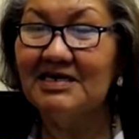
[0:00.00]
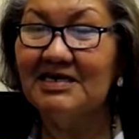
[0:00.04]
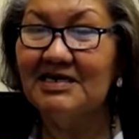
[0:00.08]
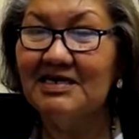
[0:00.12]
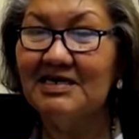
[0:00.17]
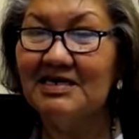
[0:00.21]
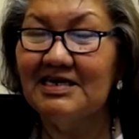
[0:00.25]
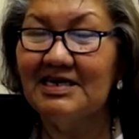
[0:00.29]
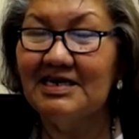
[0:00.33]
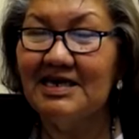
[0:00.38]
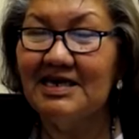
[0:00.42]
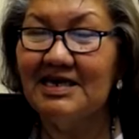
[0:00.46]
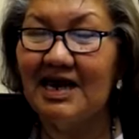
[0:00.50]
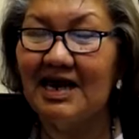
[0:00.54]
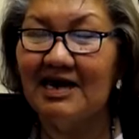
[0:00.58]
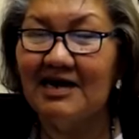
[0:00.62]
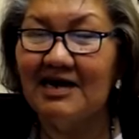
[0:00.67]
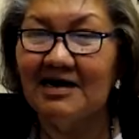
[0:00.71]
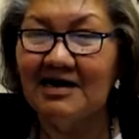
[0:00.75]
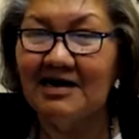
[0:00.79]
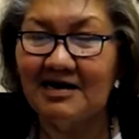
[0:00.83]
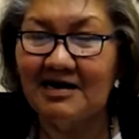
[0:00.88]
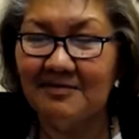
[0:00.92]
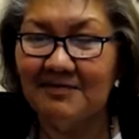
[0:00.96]
he
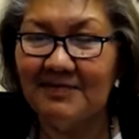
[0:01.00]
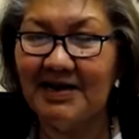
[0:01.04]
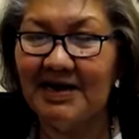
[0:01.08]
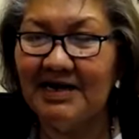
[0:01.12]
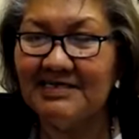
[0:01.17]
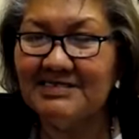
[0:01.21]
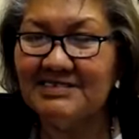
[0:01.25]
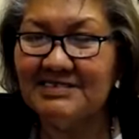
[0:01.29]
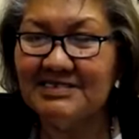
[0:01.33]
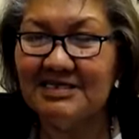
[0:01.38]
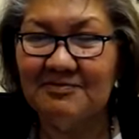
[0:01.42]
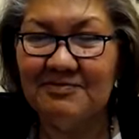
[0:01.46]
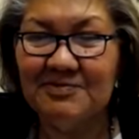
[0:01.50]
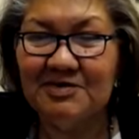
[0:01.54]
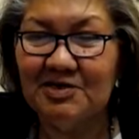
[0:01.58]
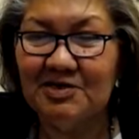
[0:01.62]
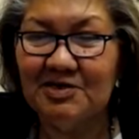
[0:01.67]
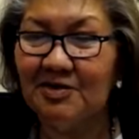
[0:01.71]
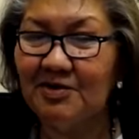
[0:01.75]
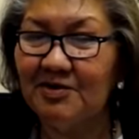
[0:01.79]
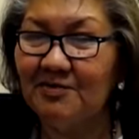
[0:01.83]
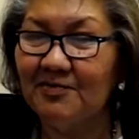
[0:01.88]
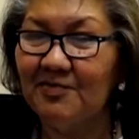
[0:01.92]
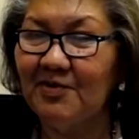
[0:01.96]
um, asked them
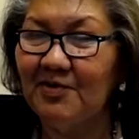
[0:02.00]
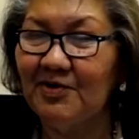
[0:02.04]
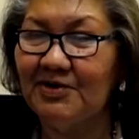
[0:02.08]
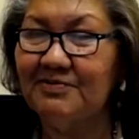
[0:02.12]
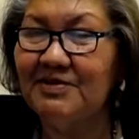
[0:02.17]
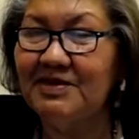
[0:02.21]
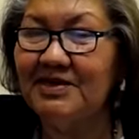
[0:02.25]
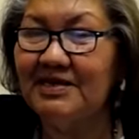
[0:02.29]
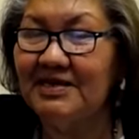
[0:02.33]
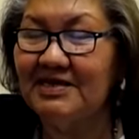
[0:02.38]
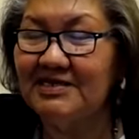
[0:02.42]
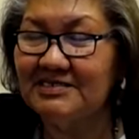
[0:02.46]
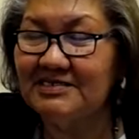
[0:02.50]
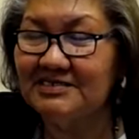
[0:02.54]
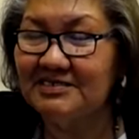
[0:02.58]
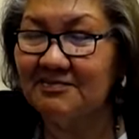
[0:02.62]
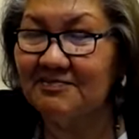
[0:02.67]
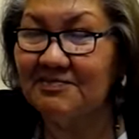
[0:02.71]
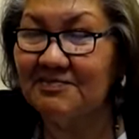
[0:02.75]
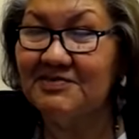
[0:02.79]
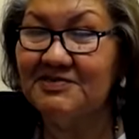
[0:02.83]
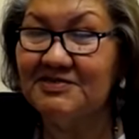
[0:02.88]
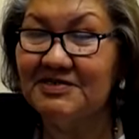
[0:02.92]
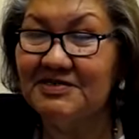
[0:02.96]
to appoint me as the
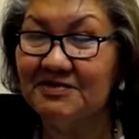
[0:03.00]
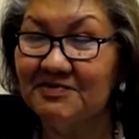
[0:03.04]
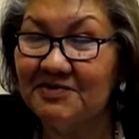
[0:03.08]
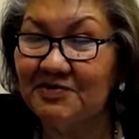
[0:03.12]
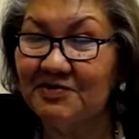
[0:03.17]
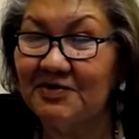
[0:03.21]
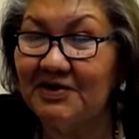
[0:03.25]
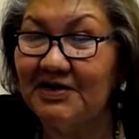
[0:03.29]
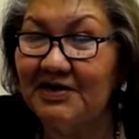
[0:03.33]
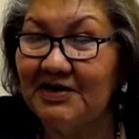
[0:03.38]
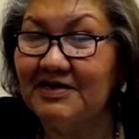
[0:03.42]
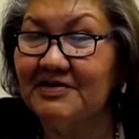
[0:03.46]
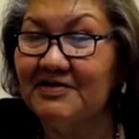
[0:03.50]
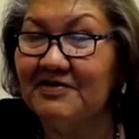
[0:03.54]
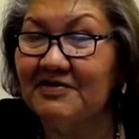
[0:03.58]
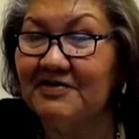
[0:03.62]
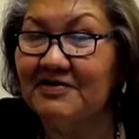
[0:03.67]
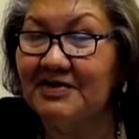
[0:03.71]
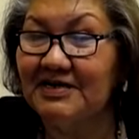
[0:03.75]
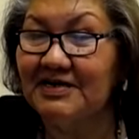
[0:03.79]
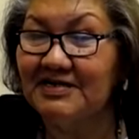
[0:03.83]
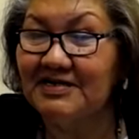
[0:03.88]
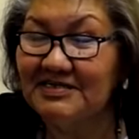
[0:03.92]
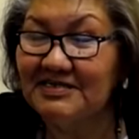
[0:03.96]
museum
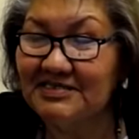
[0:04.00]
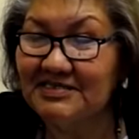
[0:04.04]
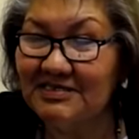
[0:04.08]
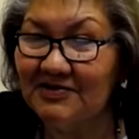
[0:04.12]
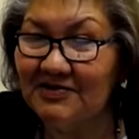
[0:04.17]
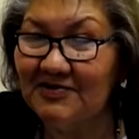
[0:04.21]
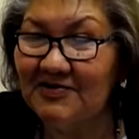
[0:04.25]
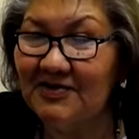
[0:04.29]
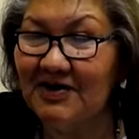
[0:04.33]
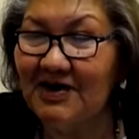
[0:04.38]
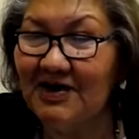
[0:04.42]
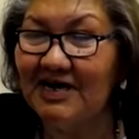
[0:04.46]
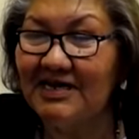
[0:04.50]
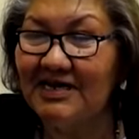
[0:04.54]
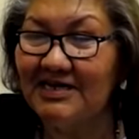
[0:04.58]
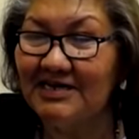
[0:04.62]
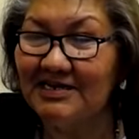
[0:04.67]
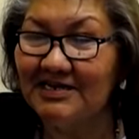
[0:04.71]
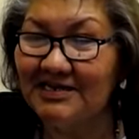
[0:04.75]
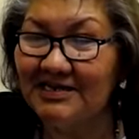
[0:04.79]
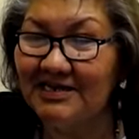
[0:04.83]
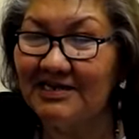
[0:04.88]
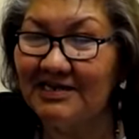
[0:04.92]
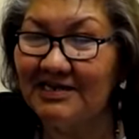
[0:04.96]
director. And so I,
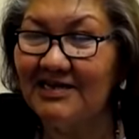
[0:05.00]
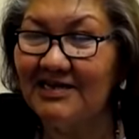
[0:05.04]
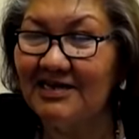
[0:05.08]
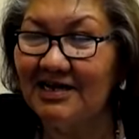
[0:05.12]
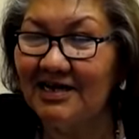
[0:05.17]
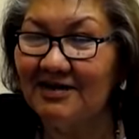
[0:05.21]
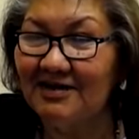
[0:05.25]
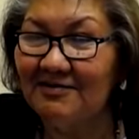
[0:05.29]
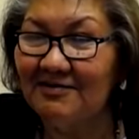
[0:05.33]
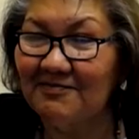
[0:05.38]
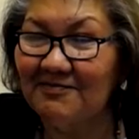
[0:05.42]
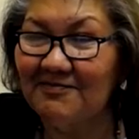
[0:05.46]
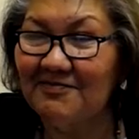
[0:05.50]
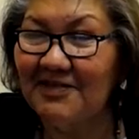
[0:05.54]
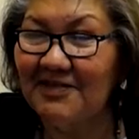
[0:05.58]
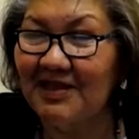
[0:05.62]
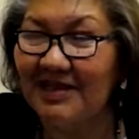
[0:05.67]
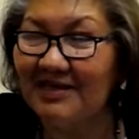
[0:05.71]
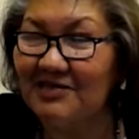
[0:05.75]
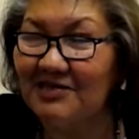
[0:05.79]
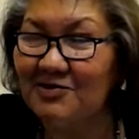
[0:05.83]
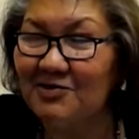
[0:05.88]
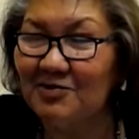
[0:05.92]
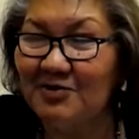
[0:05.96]
I'm
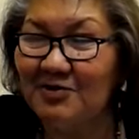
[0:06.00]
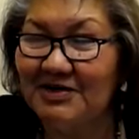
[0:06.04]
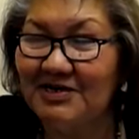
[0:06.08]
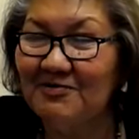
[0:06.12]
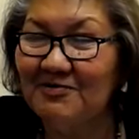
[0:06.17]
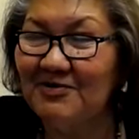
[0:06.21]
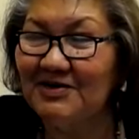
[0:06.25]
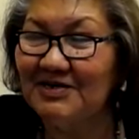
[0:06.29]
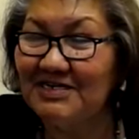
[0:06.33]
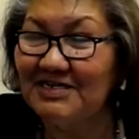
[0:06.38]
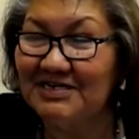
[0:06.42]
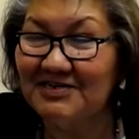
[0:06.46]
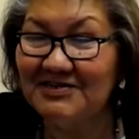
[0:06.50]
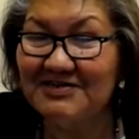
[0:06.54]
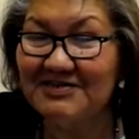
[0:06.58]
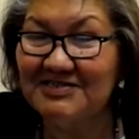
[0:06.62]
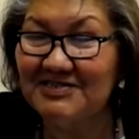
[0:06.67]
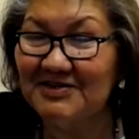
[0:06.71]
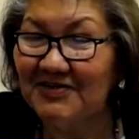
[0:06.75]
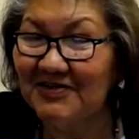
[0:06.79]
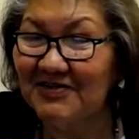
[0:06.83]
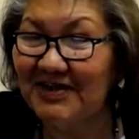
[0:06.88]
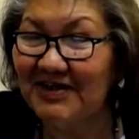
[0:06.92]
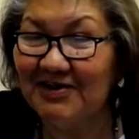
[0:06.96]
like 21 years
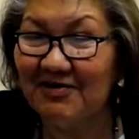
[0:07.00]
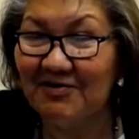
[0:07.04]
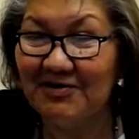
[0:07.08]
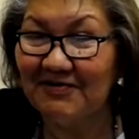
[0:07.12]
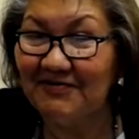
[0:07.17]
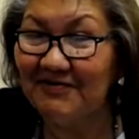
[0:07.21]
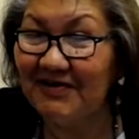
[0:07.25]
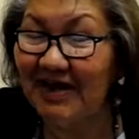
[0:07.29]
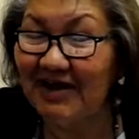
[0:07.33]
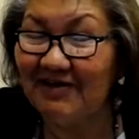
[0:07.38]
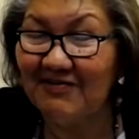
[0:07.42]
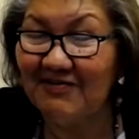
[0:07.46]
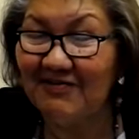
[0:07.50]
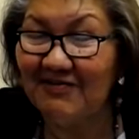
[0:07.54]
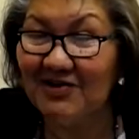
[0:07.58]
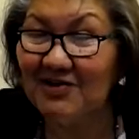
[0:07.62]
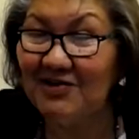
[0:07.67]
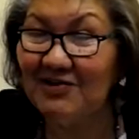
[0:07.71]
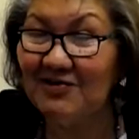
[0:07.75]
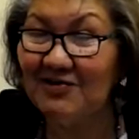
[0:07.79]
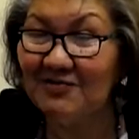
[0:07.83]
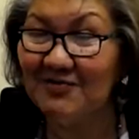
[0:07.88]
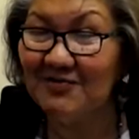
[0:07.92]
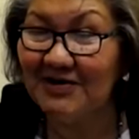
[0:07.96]
old. I don't even have a
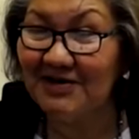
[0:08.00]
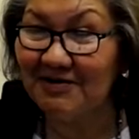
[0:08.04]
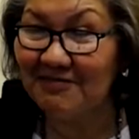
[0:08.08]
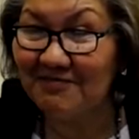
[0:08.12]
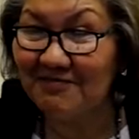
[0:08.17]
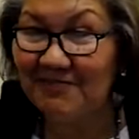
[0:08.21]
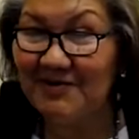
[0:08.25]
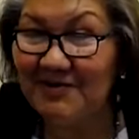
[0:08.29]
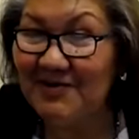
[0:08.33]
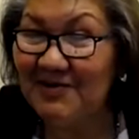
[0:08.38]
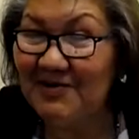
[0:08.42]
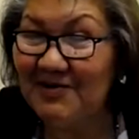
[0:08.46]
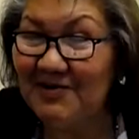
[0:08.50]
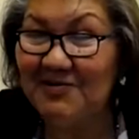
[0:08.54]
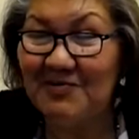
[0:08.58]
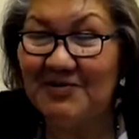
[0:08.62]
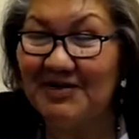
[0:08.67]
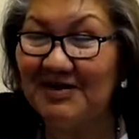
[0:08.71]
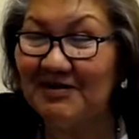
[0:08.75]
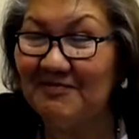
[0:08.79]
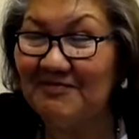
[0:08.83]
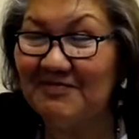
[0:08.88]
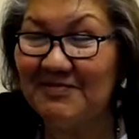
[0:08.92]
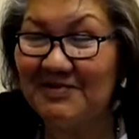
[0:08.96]
clue what I'm
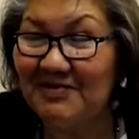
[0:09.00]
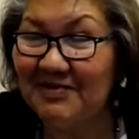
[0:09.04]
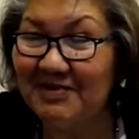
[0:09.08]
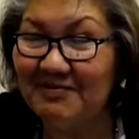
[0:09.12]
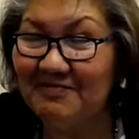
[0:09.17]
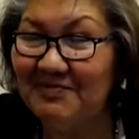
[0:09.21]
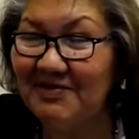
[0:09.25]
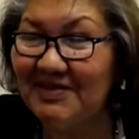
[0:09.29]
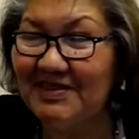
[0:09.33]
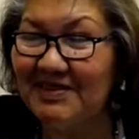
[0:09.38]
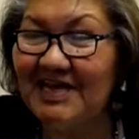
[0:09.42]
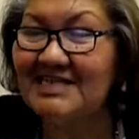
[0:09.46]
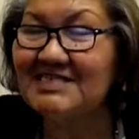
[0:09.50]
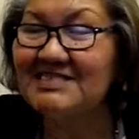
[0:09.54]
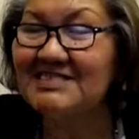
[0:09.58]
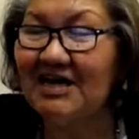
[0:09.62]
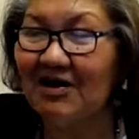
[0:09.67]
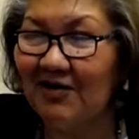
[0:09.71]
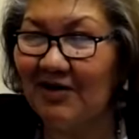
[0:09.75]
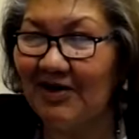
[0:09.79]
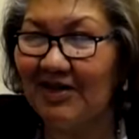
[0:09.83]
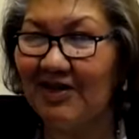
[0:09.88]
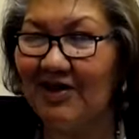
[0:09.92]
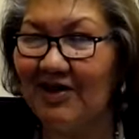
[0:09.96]
what I'm doing, but that's
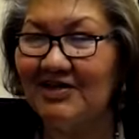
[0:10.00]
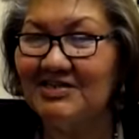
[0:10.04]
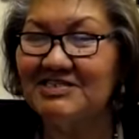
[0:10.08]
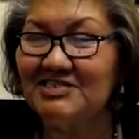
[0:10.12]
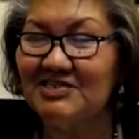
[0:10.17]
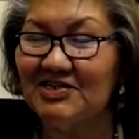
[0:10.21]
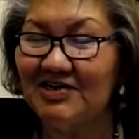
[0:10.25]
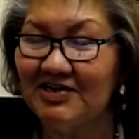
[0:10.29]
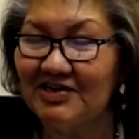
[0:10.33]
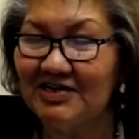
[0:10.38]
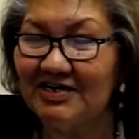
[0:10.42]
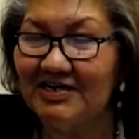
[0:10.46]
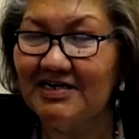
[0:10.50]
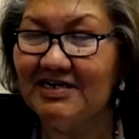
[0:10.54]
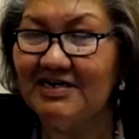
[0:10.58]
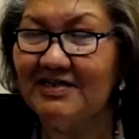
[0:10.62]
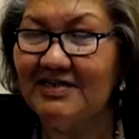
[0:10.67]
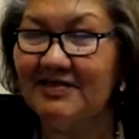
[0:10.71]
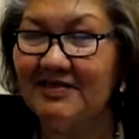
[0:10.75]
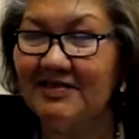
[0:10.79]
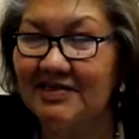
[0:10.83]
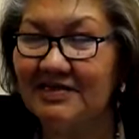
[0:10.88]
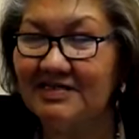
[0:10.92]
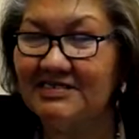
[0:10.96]
how I got started
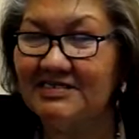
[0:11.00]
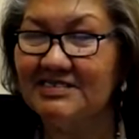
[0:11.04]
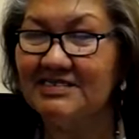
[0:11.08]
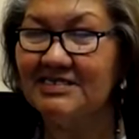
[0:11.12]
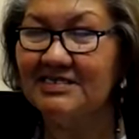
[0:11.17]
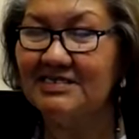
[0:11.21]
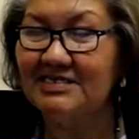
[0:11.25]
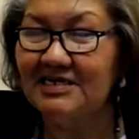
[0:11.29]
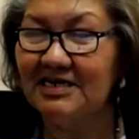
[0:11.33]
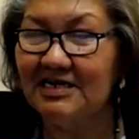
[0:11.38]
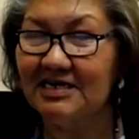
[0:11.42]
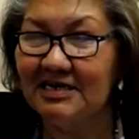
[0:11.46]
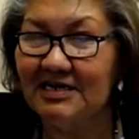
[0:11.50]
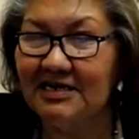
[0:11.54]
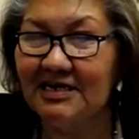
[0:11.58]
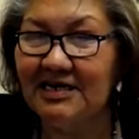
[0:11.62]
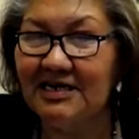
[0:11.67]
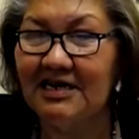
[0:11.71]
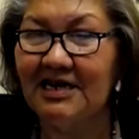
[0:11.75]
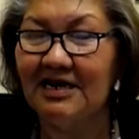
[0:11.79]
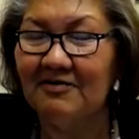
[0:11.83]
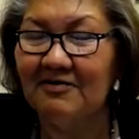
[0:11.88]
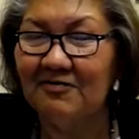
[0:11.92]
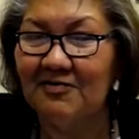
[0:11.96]
in this. And uh,
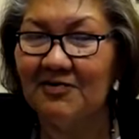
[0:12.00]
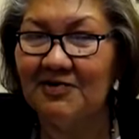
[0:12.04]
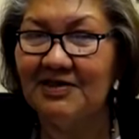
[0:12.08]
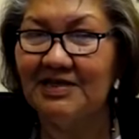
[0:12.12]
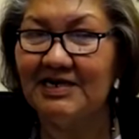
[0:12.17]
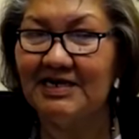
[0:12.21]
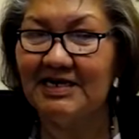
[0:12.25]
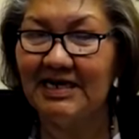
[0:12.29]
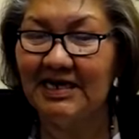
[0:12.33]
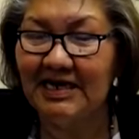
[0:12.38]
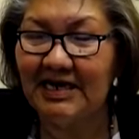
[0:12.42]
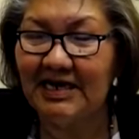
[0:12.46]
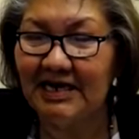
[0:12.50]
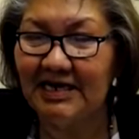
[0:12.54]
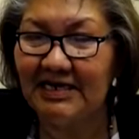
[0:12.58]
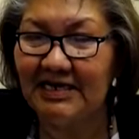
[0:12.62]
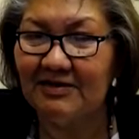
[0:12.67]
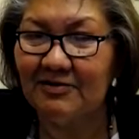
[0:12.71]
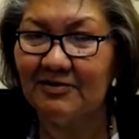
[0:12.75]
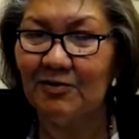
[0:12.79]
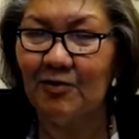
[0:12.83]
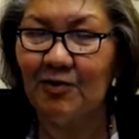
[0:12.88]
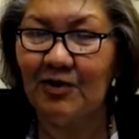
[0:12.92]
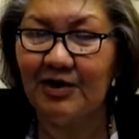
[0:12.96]
I really
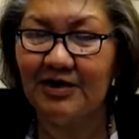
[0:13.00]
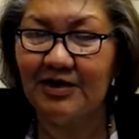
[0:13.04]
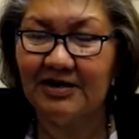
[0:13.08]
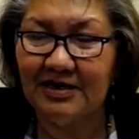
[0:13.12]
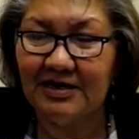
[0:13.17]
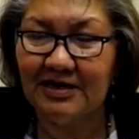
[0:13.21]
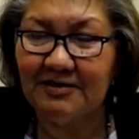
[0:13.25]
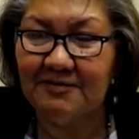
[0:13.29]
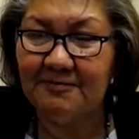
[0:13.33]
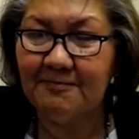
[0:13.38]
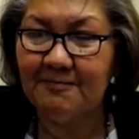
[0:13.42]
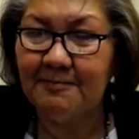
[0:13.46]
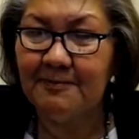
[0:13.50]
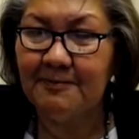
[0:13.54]
had quite a,